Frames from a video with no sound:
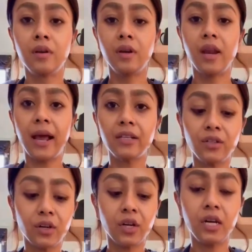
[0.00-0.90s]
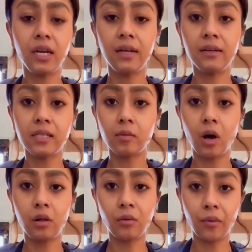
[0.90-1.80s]
Next, you're going to need a
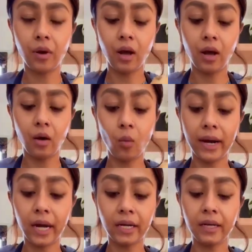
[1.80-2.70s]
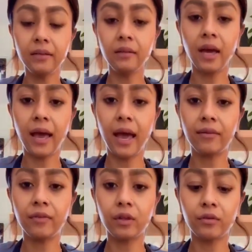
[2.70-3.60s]
small white onion, a
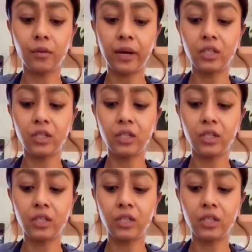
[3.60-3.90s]
handful of green